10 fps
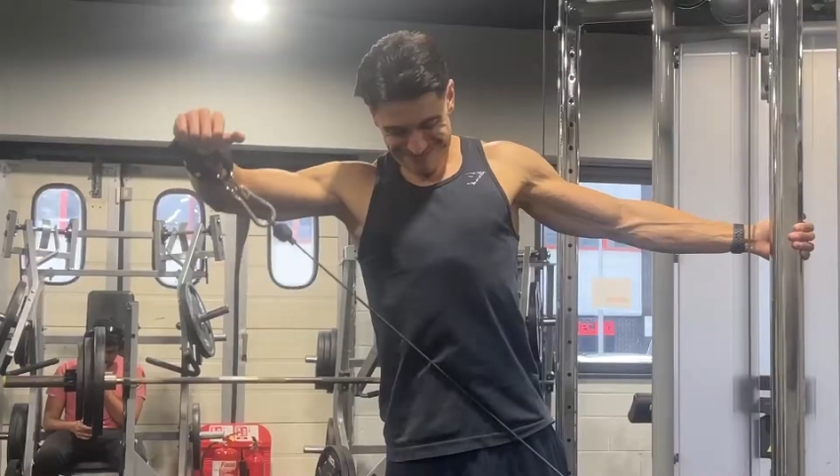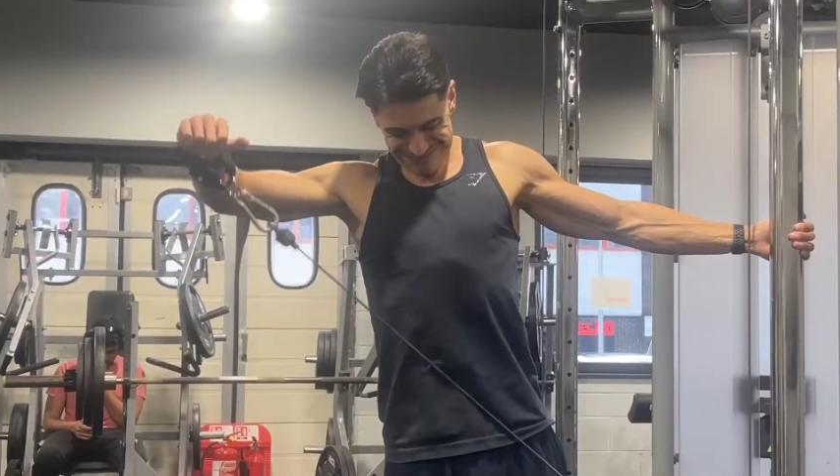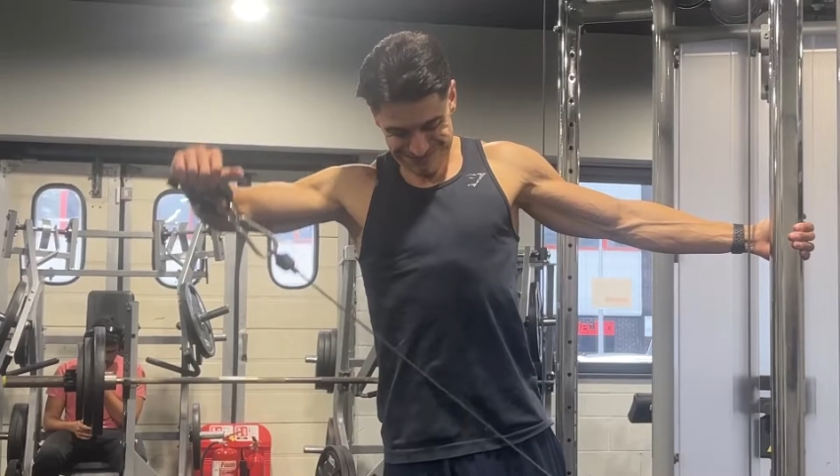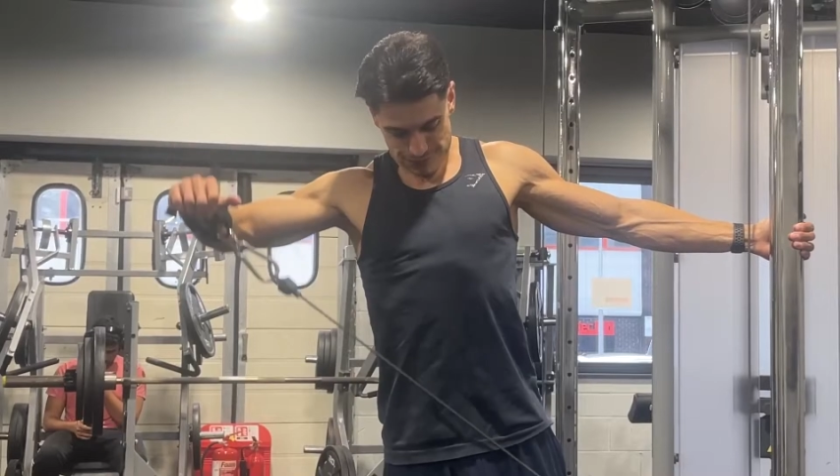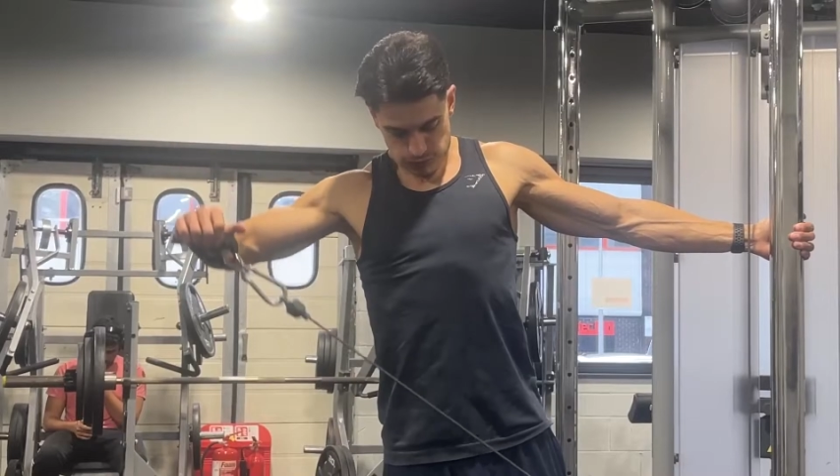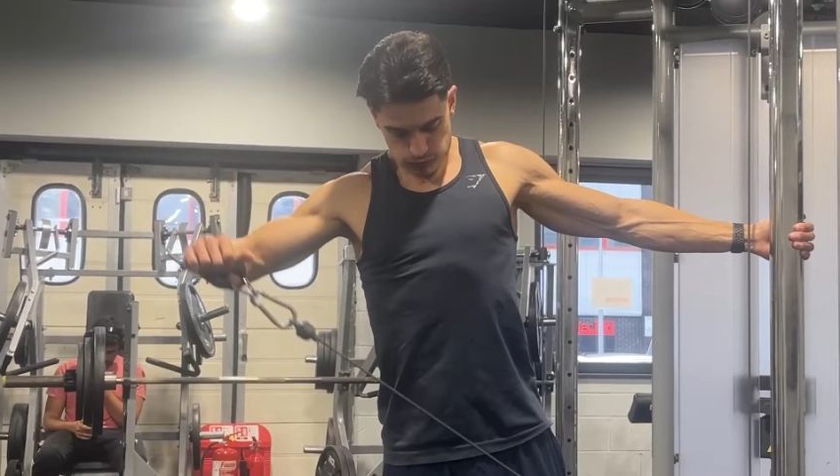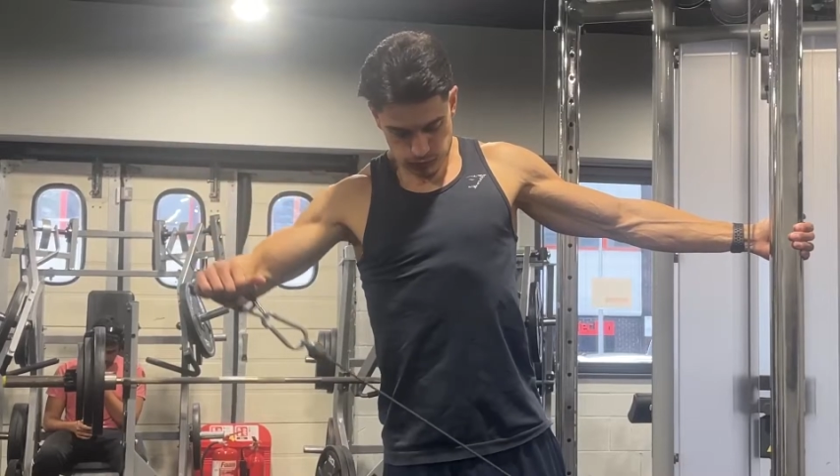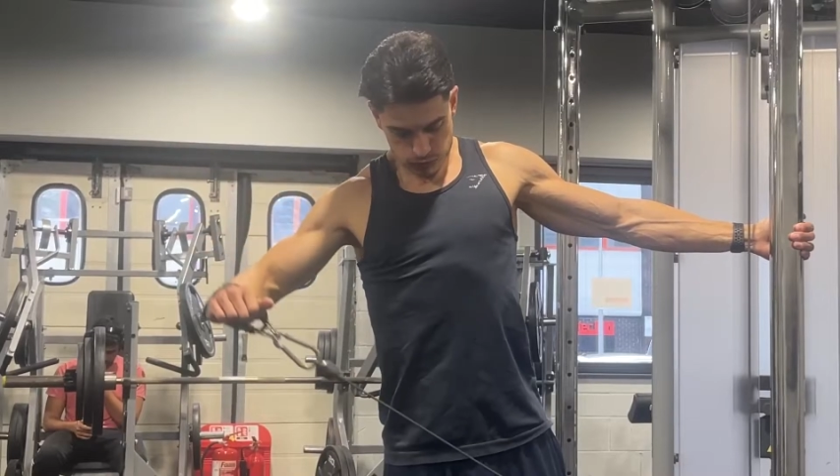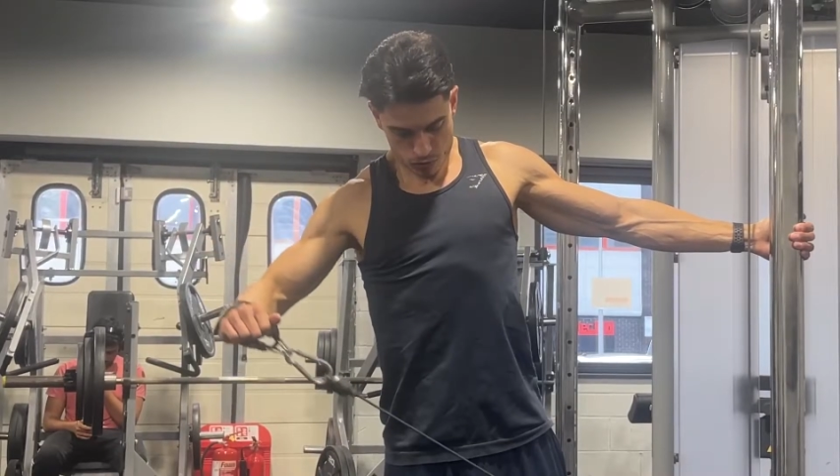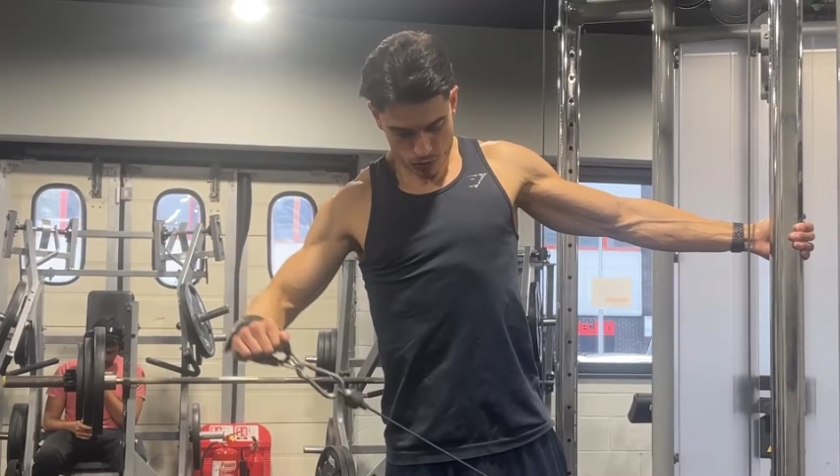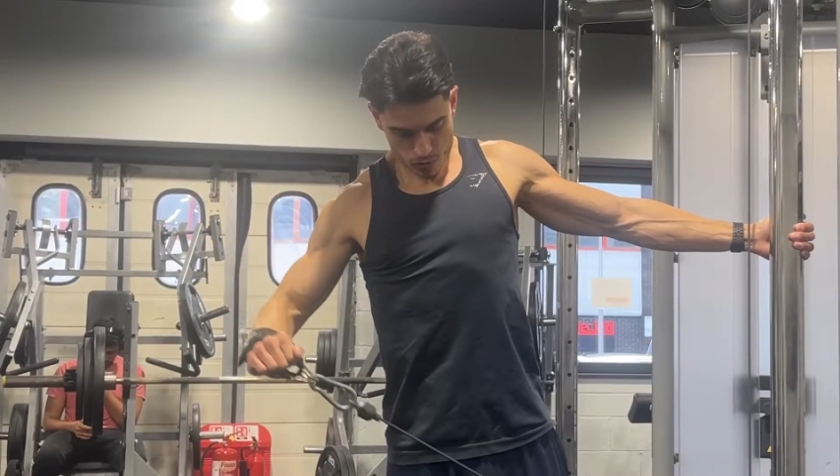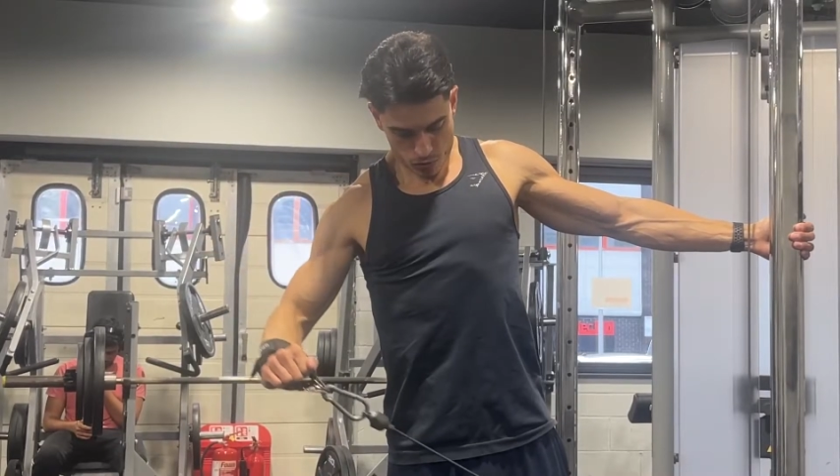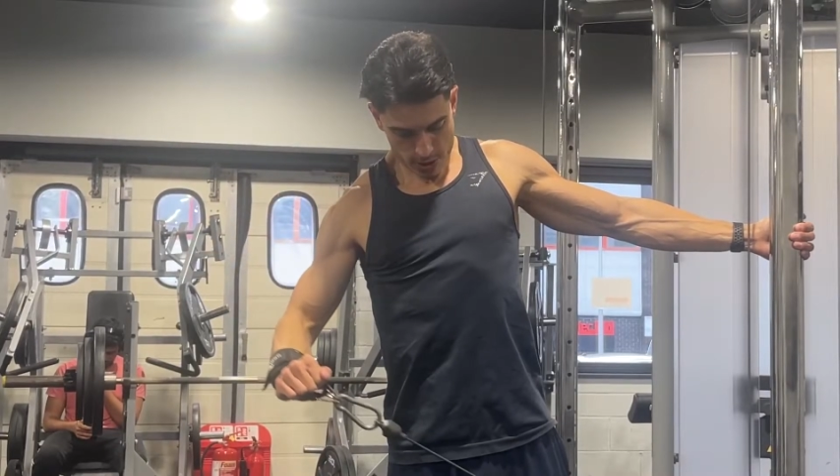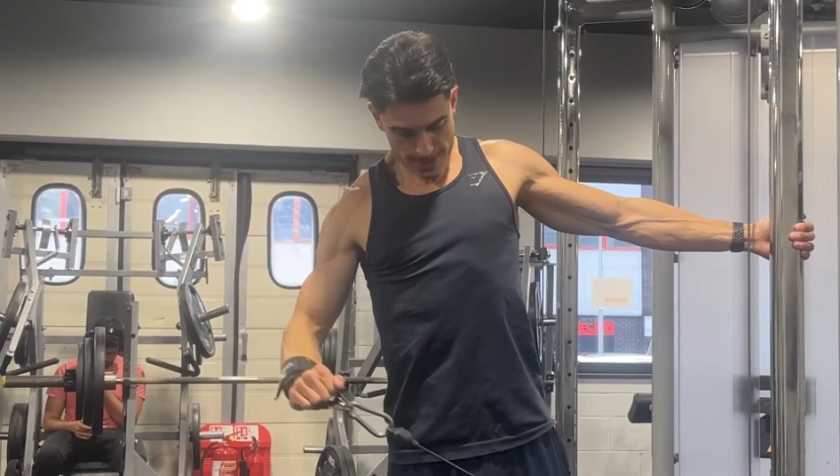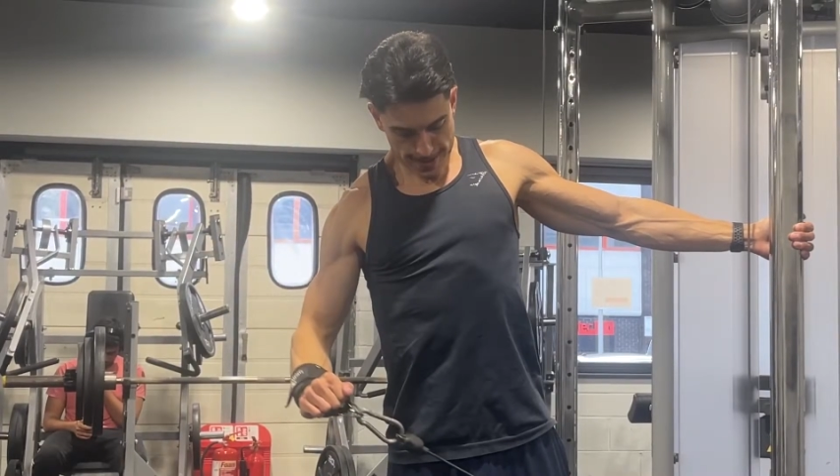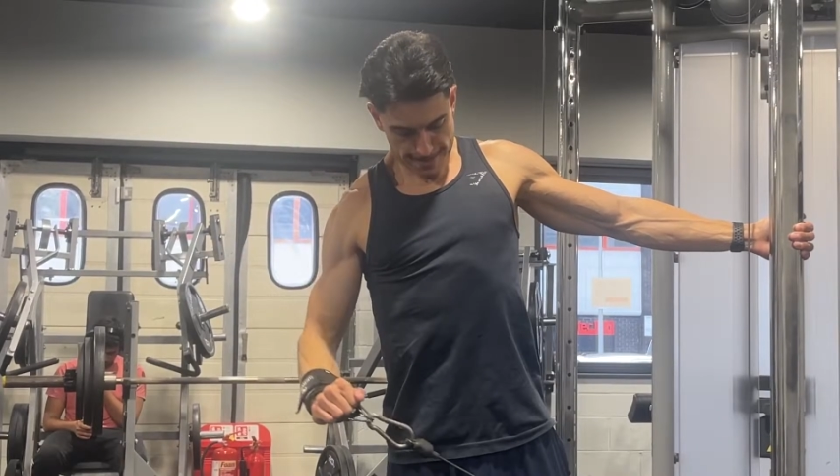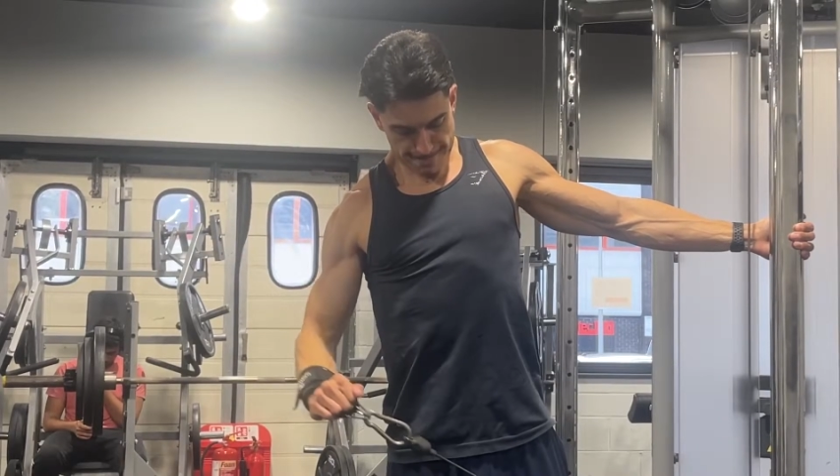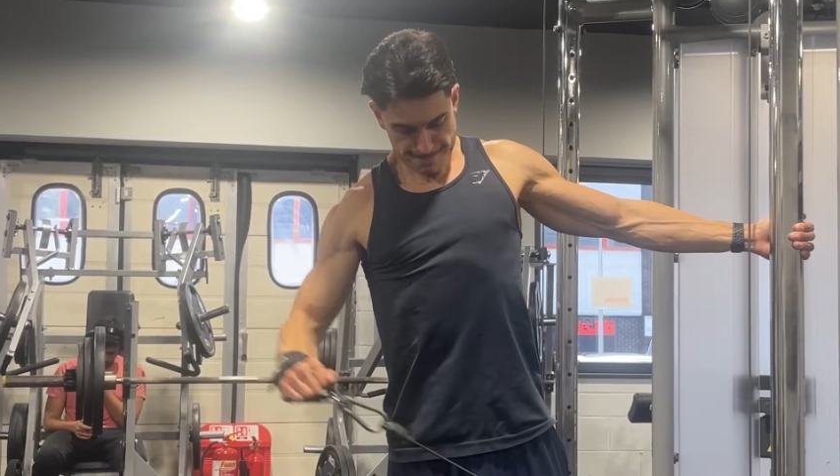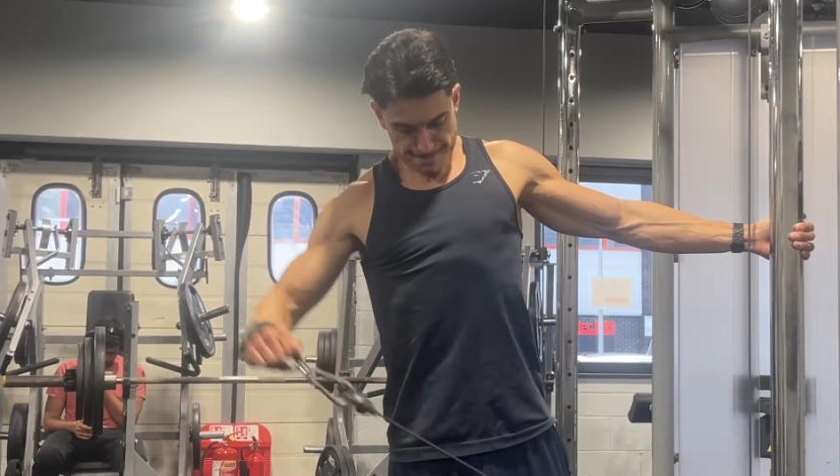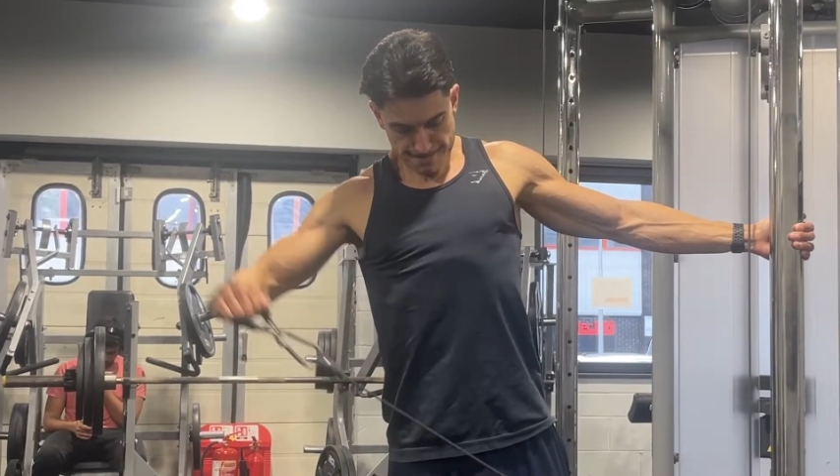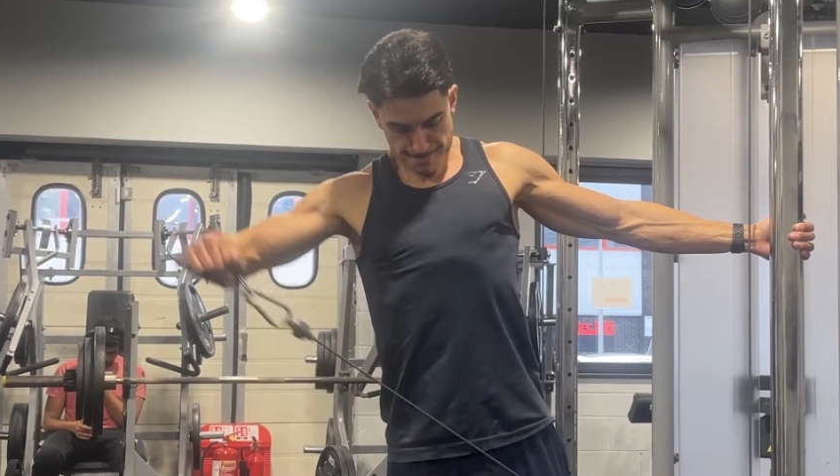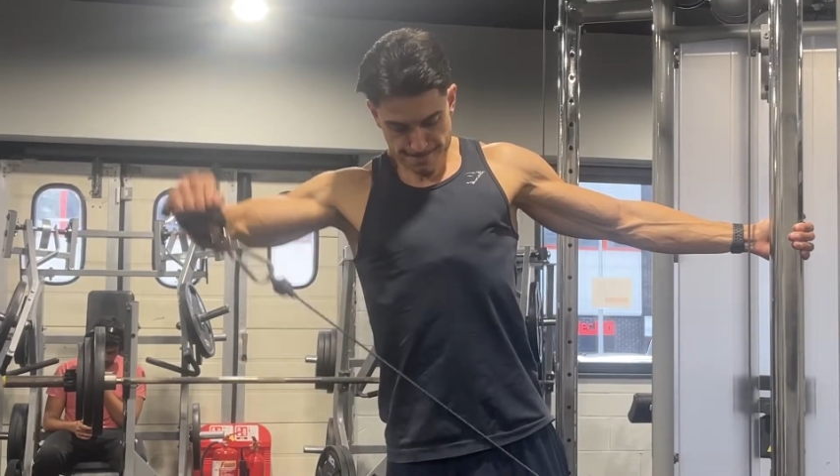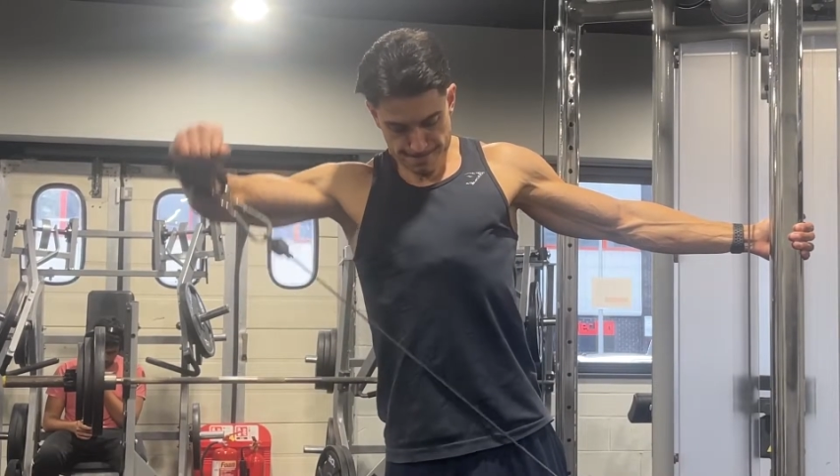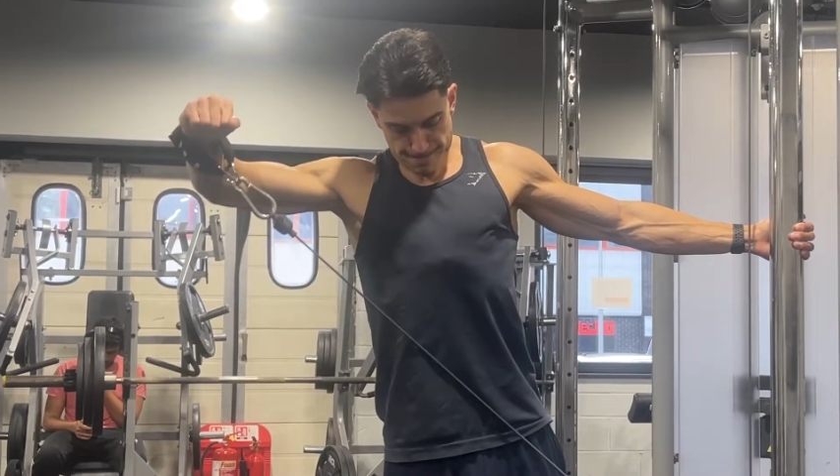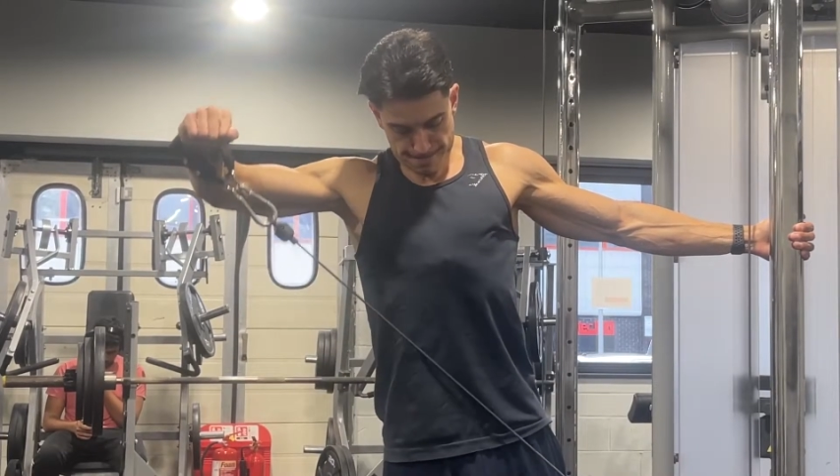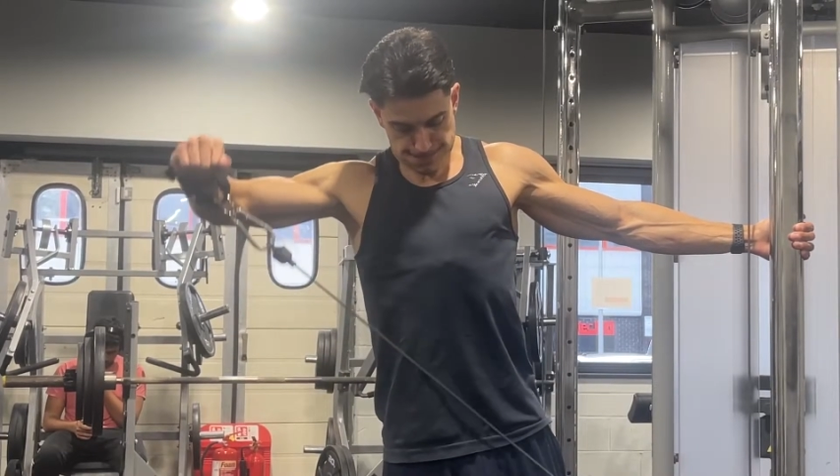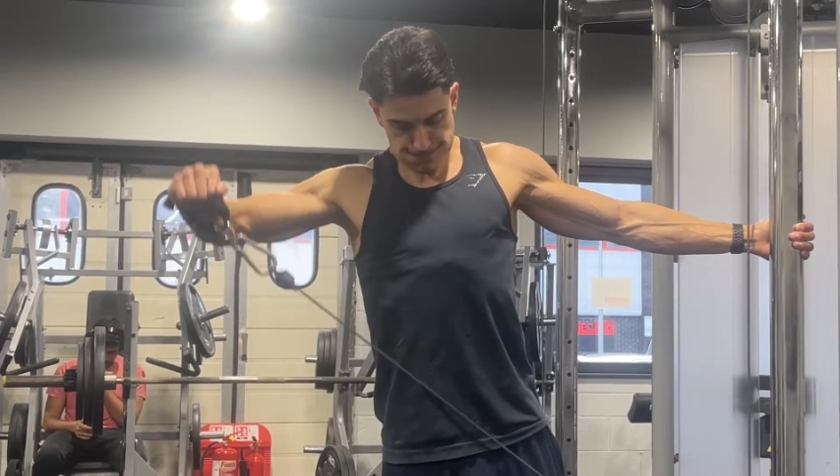we're really looking really nice 2 days out.